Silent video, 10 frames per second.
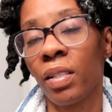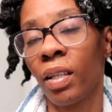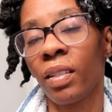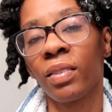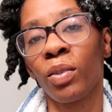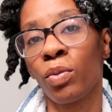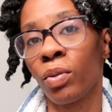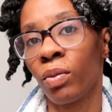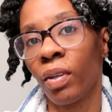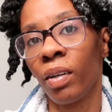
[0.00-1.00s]
yesterday is no
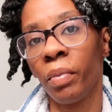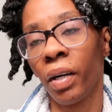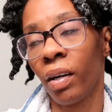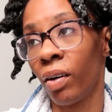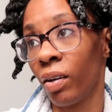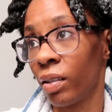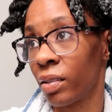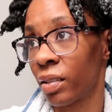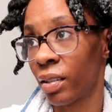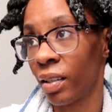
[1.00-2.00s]
joke. Oh my
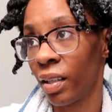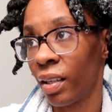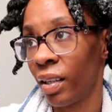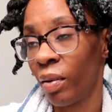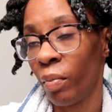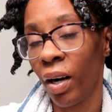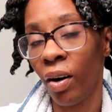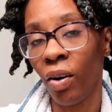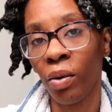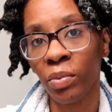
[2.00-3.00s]
gosh. My
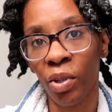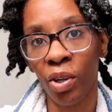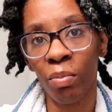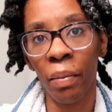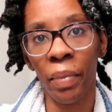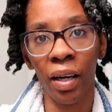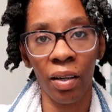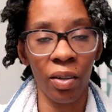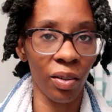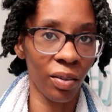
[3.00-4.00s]
arms hurt, my
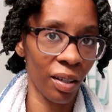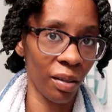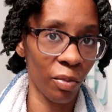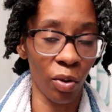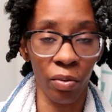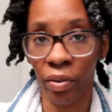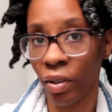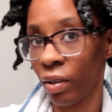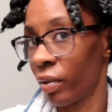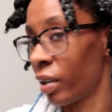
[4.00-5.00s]
back hurt. I'm
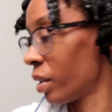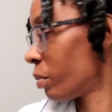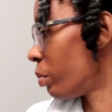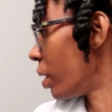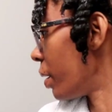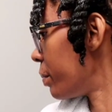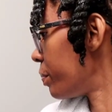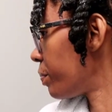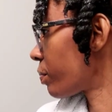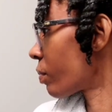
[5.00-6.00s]
over already. But
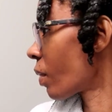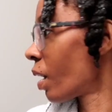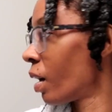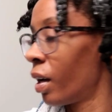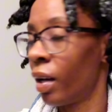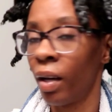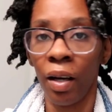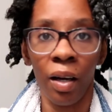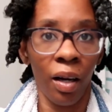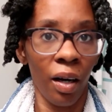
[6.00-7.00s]

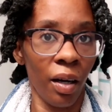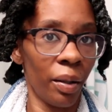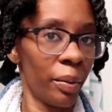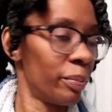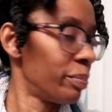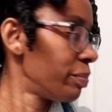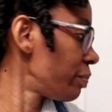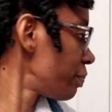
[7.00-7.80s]
um